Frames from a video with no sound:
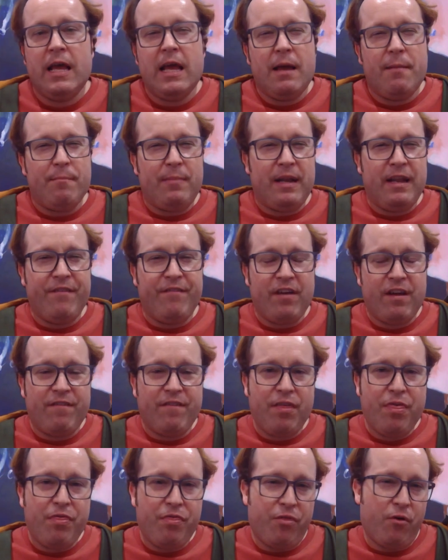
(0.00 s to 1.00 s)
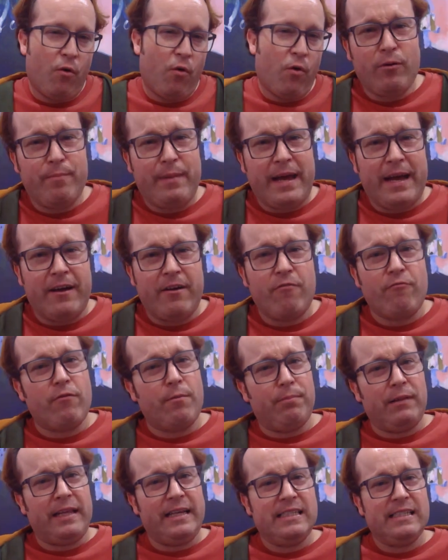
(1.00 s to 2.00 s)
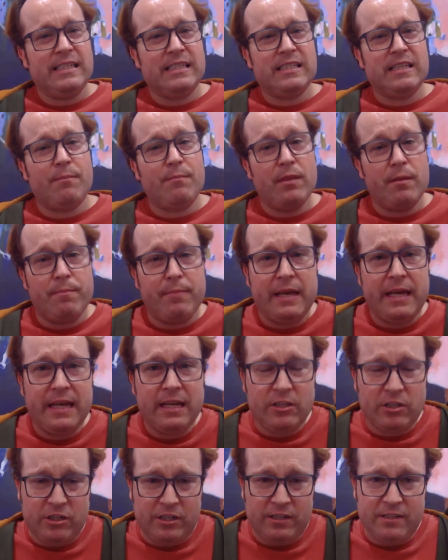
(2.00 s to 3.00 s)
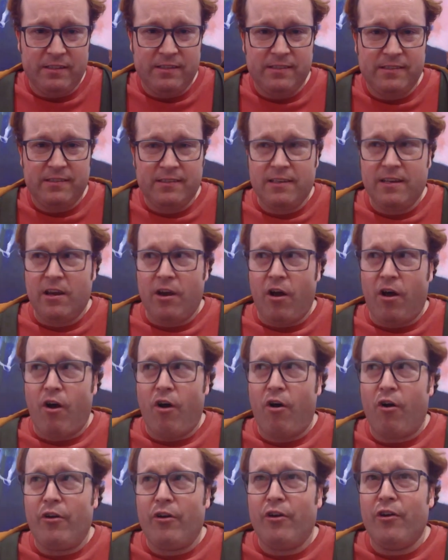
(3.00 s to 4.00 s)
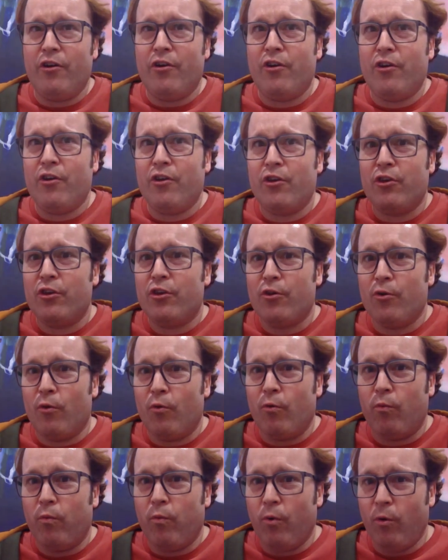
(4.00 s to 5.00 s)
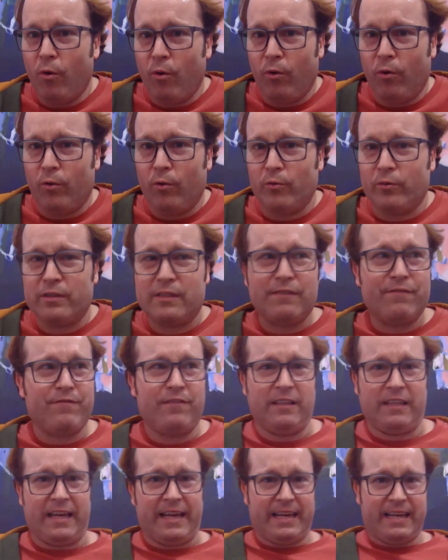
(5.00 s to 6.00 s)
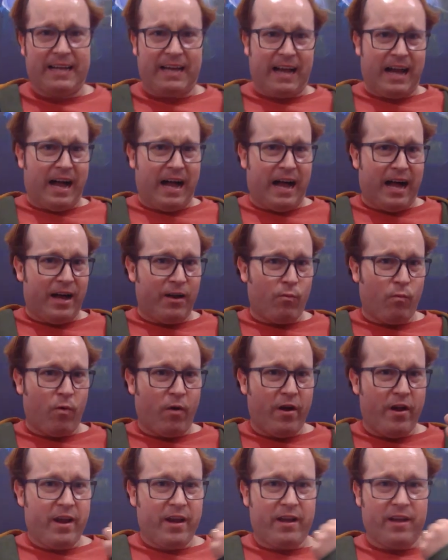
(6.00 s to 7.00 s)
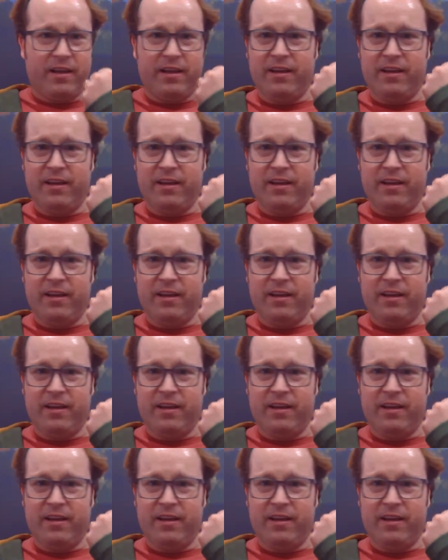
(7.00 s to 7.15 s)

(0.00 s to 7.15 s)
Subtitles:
But have you ever thought about replacing some of the pictures on your walls for like artwork?